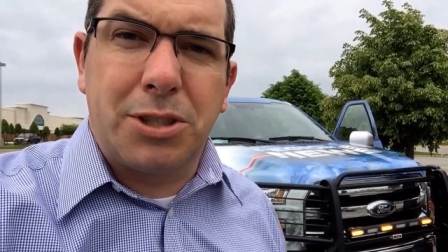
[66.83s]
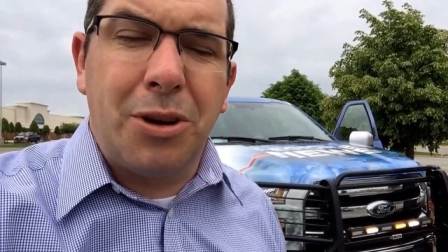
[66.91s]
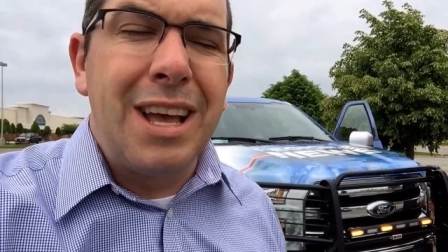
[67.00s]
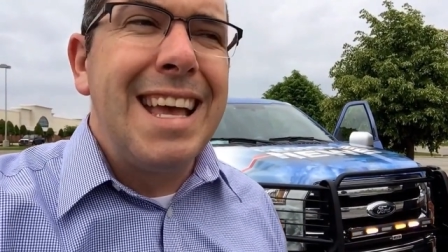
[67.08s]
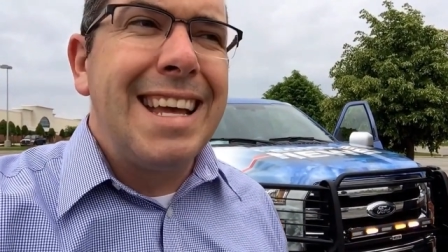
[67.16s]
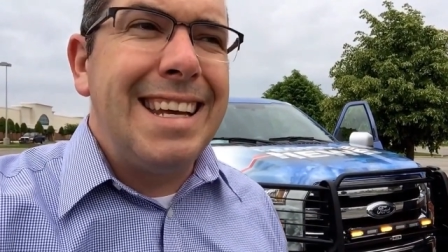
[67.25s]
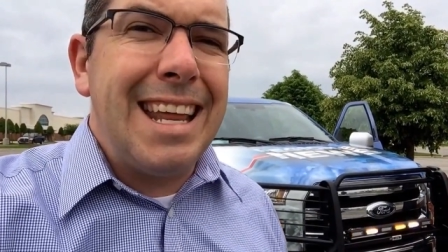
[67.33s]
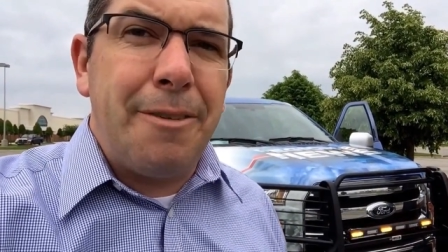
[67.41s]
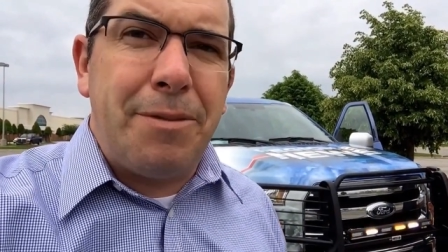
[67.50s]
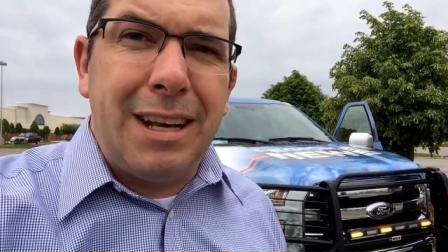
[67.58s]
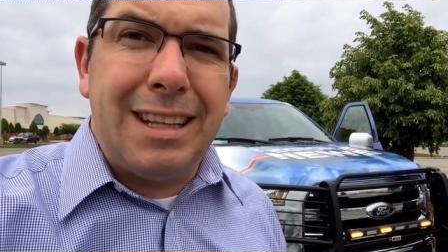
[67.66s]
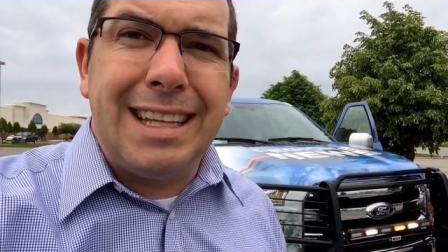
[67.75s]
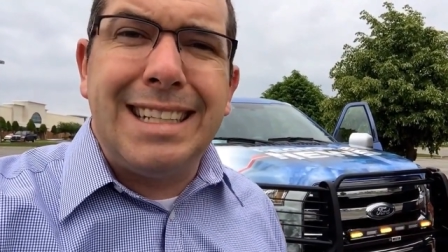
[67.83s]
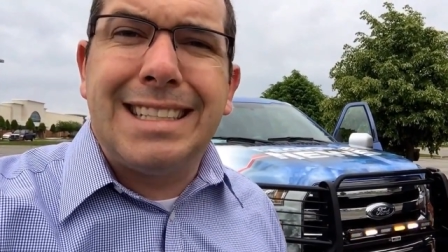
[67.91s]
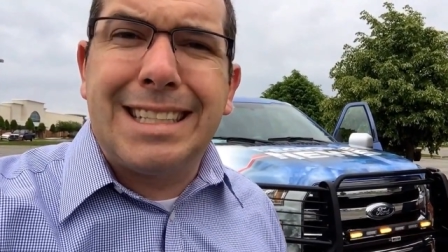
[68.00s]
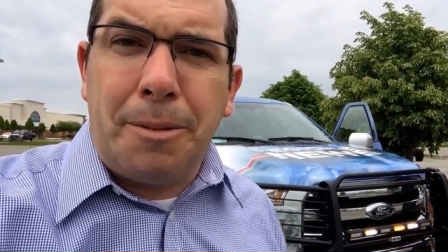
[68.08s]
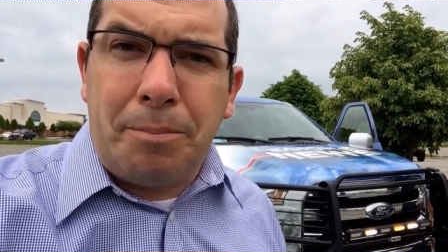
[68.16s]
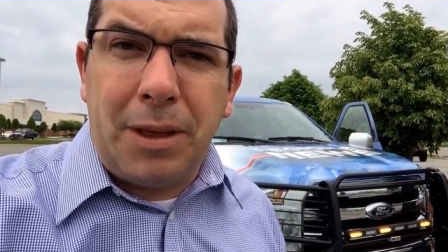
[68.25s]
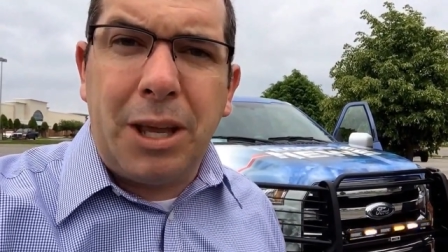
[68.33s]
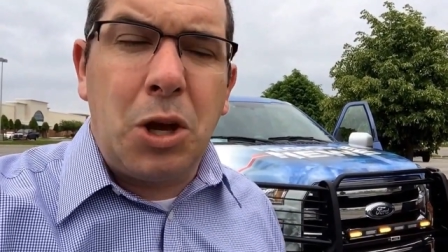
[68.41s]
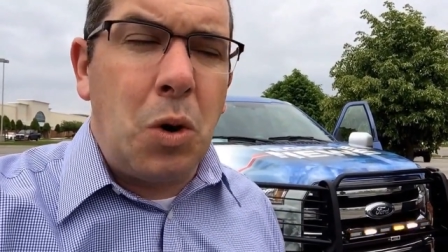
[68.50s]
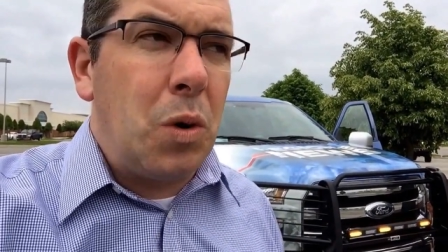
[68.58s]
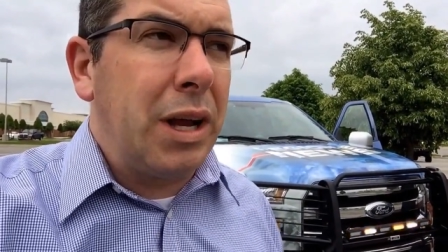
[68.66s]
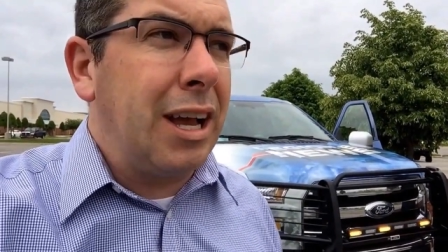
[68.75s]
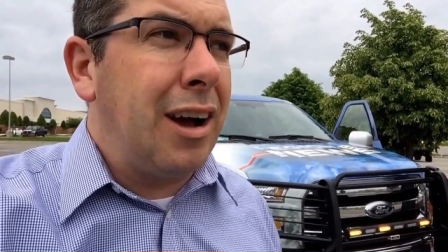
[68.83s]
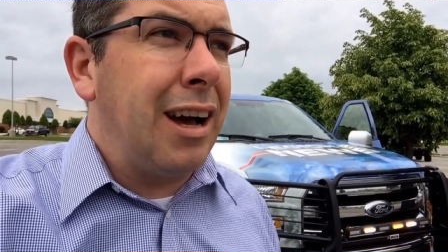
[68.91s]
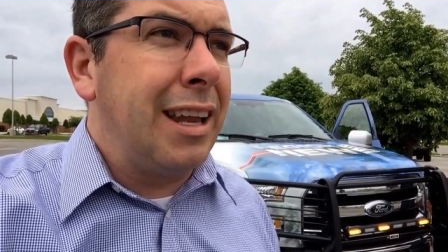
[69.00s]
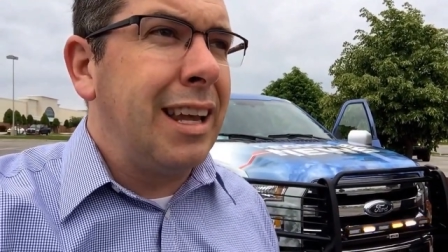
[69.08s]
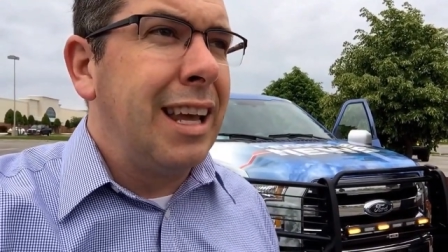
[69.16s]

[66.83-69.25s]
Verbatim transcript: So definitely something going on.